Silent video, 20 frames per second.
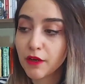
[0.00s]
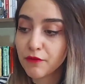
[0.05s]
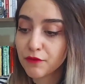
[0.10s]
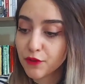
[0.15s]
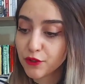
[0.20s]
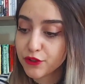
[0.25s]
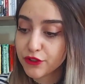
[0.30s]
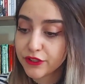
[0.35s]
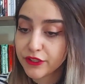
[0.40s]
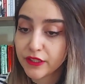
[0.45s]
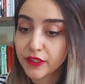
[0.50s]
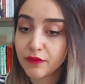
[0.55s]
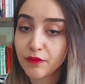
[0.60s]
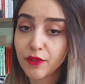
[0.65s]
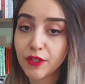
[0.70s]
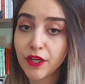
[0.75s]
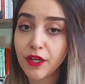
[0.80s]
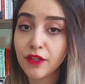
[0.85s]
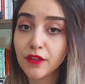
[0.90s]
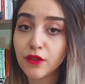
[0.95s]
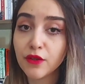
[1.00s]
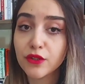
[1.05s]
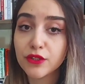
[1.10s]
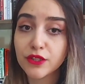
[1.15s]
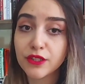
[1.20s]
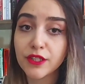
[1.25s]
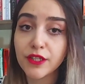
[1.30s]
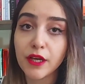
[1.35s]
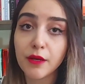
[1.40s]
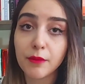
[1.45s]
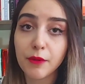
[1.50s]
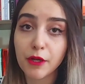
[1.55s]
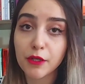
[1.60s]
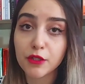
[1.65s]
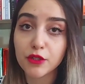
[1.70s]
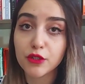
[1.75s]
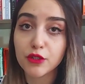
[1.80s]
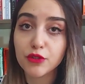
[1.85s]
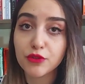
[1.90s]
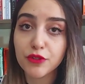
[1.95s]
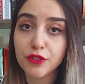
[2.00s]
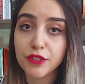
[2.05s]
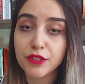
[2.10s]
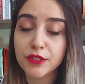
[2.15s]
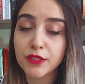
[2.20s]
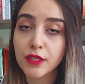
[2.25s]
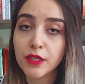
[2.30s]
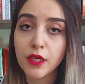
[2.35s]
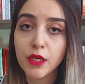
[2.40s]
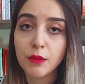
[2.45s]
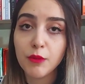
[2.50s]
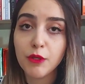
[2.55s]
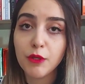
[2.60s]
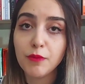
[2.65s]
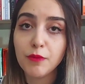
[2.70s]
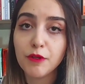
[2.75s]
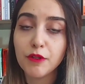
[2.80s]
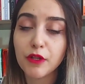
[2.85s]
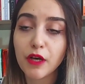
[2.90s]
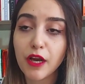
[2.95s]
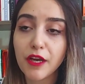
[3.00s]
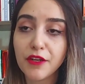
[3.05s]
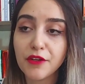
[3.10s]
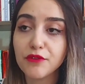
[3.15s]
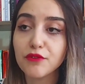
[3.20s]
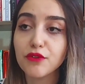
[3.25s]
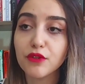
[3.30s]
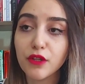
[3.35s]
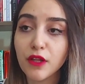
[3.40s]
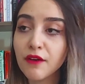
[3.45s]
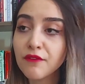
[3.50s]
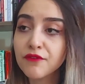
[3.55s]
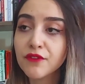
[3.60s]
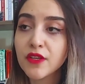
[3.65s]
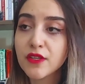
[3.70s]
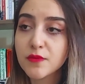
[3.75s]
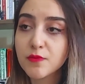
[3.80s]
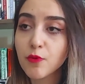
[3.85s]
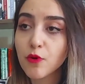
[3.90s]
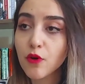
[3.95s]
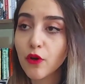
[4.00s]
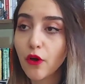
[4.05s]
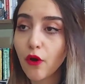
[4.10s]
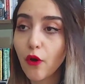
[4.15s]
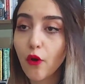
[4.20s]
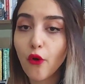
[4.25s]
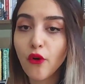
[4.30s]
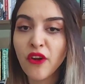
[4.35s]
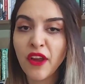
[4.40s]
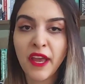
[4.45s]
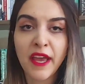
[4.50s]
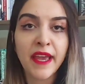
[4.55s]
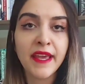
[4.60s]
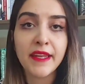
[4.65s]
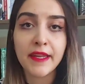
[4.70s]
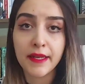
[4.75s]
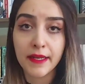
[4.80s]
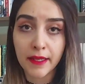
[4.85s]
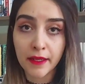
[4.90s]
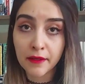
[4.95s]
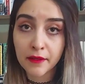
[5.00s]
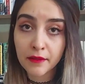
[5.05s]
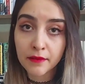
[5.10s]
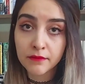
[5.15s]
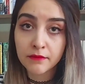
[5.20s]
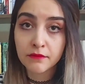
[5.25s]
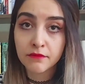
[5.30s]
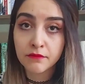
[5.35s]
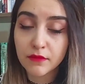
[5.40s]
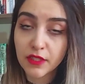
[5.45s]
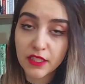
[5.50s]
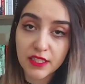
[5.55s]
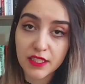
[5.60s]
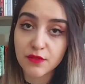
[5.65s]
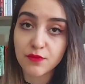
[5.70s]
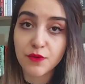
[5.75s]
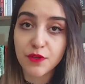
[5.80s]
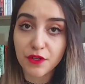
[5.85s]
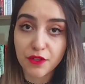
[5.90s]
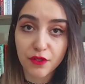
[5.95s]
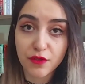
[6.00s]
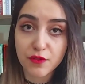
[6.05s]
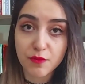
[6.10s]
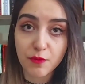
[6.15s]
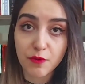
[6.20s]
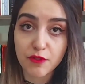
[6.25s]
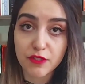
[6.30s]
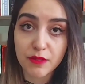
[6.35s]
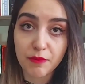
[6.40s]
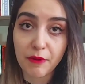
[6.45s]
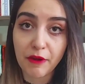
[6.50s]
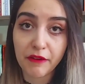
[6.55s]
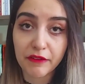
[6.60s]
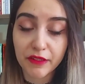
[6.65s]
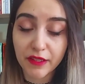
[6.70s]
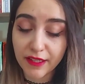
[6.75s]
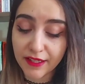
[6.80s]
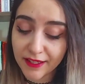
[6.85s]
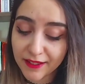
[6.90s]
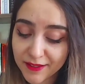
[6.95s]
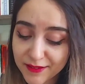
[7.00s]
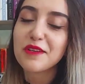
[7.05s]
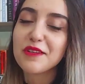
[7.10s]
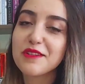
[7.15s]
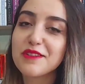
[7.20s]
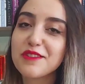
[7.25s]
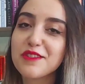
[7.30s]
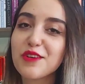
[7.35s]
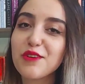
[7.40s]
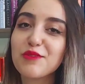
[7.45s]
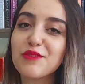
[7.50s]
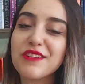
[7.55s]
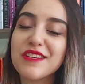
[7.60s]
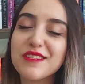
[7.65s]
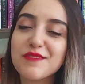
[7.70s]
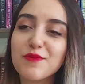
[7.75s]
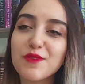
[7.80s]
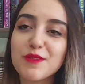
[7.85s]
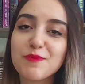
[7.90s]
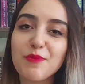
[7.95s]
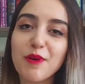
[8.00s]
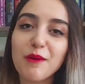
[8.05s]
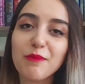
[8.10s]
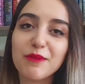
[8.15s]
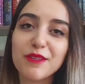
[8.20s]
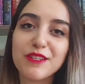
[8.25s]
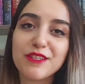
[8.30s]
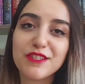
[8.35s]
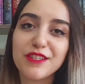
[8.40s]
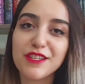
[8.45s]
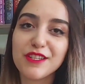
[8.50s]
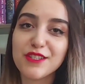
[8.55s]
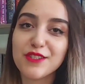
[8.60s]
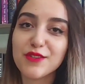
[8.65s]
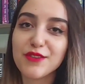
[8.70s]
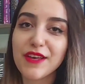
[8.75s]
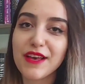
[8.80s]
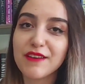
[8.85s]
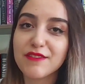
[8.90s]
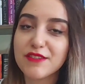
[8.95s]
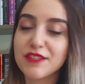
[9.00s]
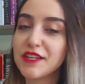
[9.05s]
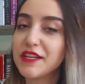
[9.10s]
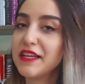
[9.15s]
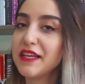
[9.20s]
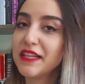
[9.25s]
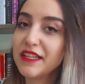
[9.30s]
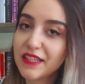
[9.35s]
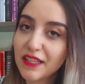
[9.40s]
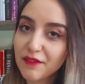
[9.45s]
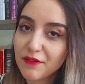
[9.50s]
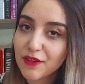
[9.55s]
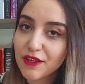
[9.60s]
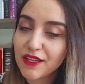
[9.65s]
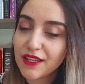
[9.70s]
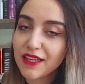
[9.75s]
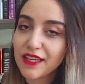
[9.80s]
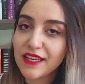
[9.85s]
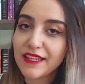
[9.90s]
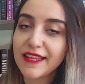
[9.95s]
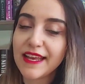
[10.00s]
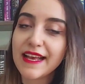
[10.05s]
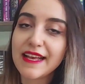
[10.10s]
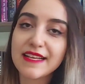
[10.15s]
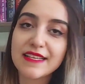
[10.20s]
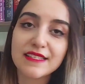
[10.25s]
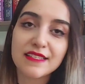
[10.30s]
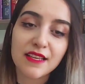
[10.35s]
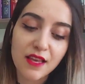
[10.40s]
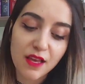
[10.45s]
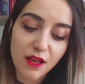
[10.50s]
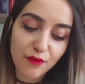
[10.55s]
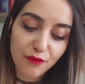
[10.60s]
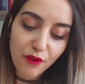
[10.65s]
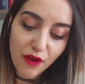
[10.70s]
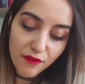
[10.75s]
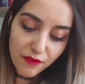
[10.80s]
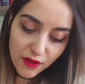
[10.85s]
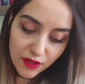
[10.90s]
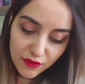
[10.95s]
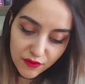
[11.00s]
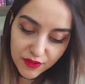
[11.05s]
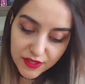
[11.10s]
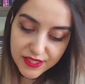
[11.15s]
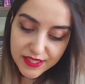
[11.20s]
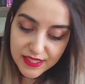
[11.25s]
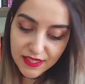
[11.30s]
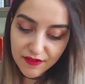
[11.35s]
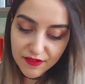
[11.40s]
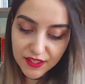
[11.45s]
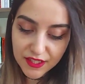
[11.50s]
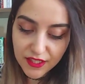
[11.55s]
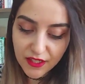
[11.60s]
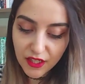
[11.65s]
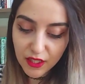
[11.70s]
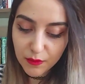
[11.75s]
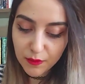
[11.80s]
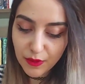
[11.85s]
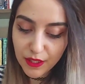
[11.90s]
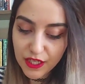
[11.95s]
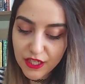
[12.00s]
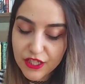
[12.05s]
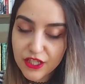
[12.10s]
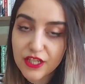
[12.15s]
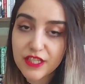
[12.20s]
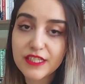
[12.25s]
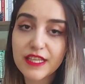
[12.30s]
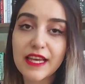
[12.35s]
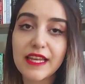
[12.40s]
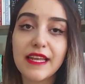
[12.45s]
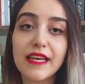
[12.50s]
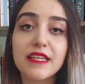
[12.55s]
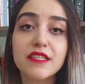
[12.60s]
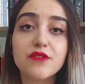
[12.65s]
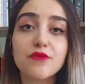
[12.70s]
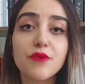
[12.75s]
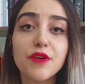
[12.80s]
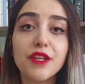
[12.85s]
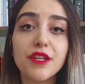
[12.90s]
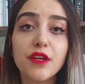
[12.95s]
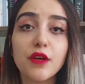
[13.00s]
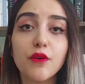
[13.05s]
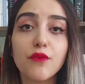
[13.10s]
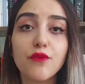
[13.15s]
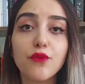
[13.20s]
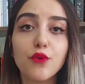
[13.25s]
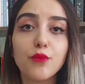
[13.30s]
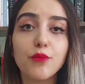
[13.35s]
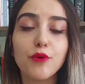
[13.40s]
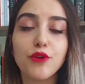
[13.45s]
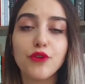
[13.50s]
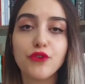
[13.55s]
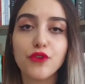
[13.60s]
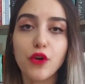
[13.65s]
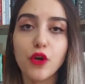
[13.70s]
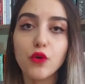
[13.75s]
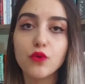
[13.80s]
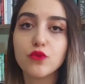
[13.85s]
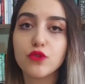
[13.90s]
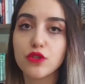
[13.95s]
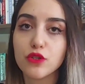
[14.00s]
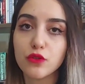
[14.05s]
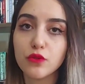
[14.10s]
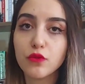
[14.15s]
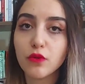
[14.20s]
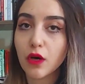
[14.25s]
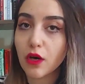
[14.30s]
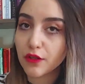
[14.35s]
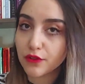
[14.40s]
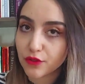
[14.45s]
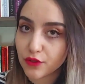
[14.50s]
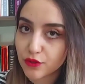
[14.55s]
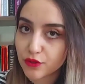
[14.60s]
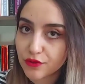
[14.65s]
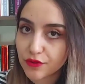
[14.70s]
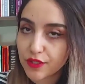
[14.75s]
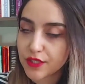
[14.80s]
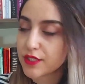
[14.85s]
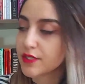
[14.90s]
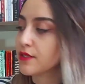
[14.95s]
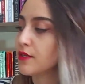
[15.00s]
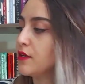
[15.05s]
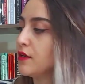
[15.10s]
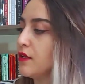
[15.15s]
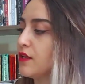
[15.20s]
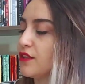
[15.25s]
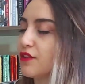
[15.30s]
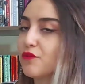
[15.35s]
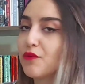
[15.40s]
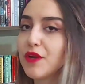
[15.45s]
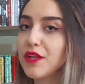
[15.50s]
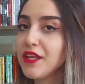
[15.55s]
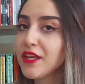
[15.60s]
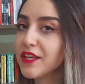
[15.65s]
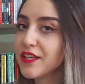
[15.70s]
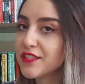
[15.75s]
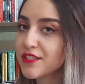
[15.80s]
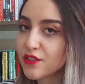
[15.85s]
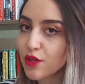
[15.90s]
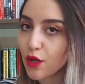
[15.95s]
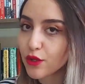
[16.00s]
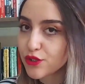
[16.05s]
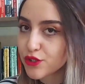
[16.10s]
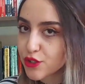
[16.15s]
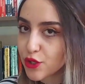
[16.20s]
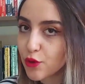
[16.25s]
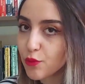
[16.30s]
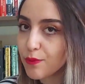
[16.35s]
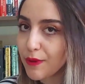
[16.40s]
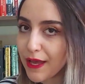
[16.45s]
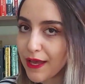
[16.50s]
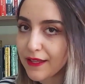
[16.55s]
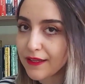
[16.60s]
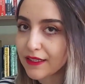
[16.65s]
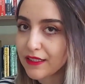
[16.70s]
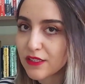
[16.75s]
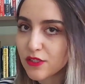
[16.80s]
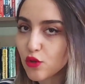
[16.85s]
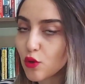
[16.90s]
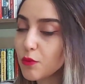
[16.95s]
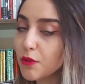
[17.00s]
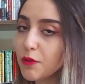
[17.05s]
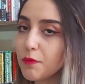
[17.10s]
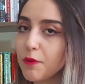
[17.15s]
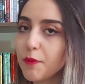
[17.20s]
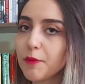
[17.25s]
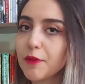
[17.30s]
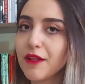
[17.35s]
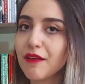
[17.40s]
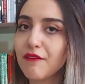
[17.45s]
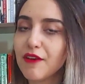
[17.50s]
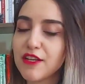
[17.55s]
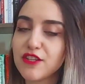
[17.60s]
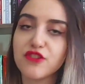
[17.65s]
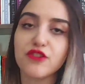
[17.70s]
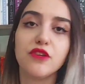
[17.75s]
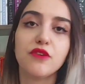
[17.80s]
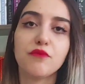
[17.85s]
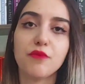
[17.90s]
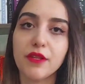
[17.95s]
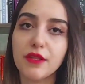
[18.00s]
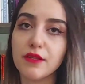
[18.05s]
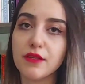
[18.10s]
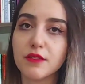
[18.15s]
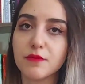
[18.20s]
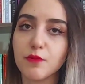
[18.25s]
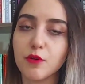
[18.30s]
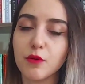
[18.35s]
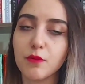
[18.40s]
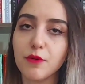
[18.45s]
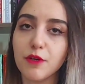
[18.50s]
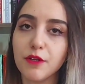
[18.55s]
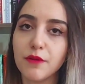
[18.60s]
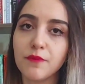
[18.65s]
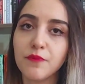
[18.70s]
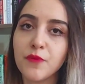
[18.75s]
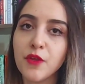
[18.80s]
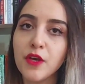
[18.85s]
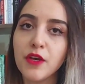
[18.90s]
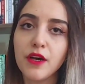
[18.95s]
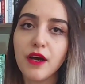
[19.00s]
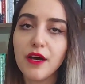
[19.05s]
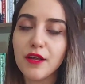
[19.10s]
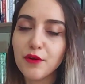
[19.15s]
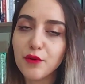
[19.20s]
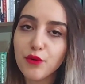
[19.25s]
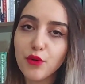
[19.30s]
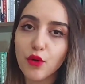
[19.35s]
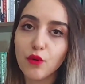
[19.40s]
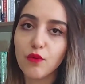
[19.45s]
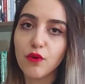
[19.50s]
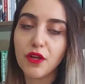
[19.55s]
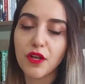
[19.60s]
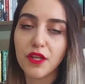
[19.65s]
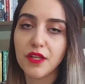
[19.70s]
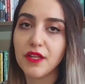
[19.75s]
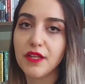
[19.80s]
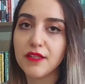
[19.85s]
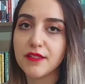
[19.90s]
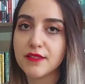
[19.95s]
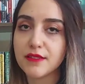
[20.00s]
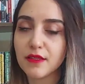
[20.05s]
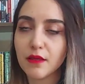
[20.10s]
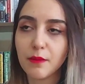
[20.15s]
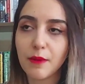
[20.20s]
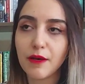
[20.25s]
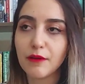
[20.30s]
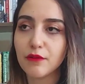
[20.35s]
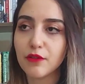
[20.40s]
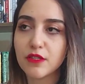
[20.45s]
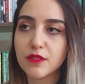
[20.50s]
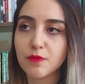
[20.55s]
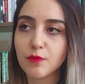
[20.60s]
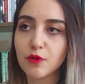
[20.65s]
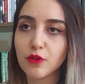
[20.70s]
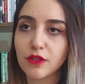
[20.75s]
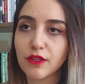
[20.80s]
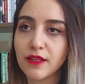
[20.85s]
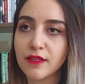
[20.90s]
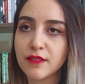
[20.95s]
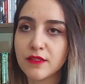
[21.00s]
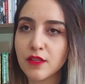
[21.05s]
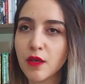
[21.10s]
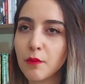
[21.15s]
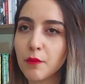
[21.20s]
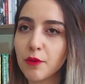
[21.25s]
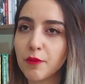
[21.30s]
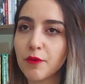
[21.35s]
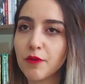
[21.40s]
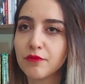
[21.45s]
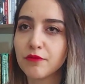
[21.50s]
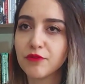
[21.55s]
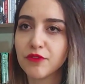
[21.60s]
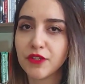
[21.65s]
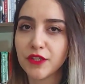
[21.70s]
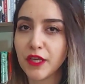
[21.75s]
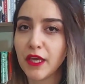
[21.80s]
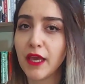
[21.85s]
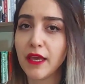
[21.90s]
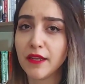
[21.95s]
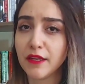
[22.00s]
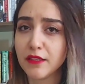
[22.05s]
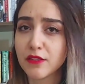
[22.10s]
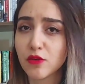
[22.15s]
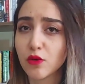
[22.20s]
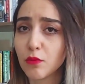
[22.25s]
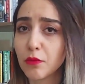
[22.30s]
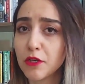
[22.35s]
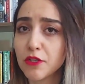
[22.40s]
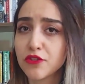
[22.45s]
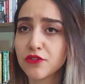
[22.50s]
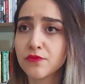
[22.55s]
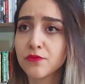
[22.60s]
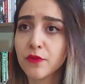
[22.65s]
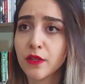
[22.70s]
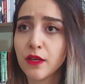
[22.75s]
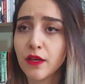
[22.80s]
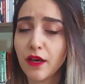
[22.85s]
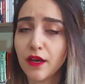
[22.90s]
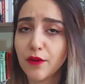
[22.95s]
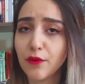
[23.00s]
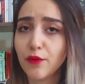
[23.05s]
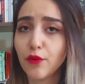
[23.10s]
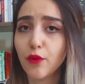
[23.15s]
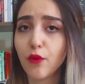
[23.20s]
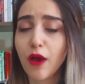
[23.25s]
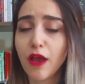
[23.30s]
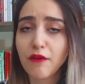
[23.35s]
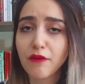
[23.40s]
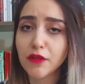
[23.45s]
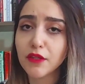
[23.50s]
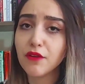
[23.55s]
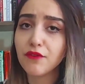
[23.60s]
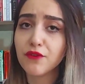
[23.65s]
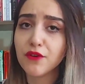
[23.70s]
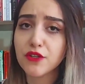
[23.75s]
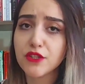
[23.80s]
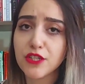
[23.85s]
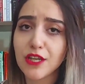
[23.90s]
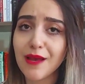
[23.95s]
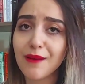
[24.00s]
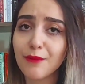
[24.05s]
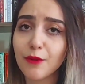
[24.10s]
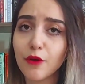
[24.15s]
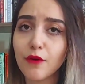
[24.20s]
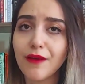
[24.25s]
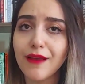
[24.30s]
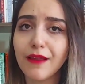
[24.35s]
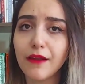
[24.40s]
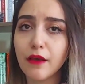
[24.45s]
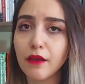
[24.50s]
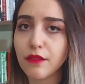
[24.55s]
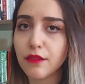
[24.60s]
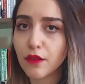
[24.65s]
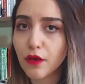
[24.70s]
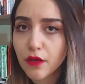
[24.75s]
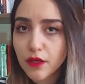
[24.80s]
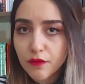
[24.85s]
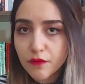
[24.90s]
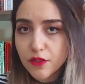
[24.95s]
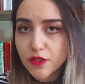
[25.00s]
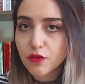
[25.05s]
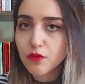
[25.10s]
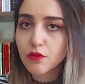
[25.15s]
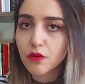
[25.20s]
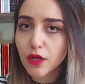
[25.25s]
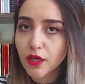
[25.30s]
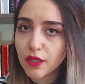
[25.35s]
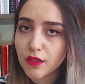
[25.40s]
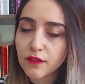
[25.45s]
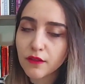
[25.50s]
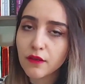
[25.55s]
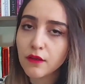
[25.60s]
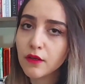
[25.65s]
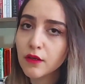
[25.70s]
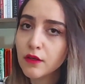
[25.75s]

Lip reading: unfortunately, when I looked it up on Goodreads, people either loved this book or hated it. This is one of those books, apparently. So this was published in 2011. It has 579 pages and has a rating of 4.02 on Goodreads. The rating is not so bad and so many people have actually read this book, but I don't know what it is about this book that some people really hate it so much. I don't know. I read the first chapter and I thought it was alright,